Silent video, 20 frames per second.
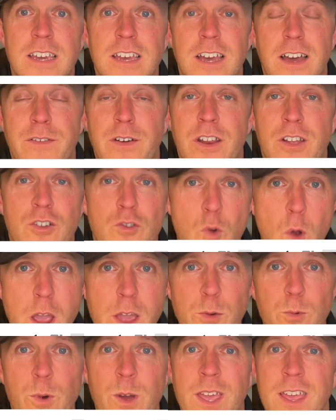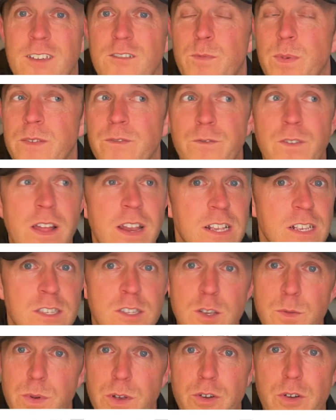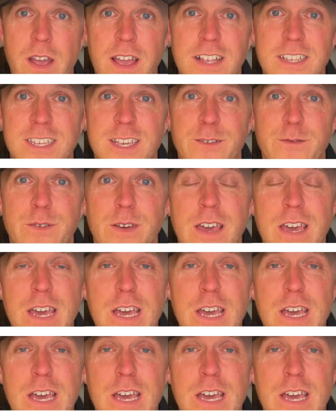I've had a great week, been feeling super creative.